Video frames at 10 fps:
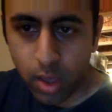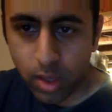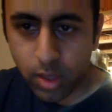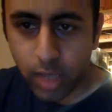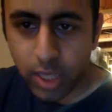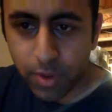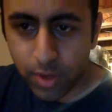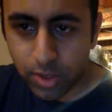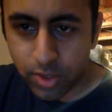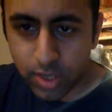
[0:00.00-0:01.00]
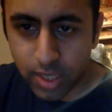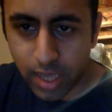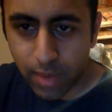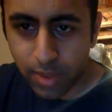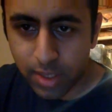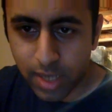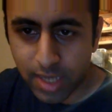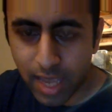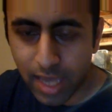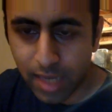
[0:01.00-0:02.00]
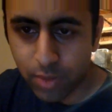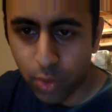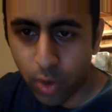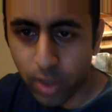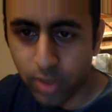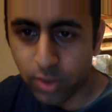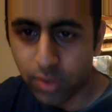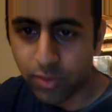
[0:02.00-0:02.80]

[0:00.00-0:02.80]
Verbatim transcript: the Lightspeed Rescue CD came with the titanium toy exclusive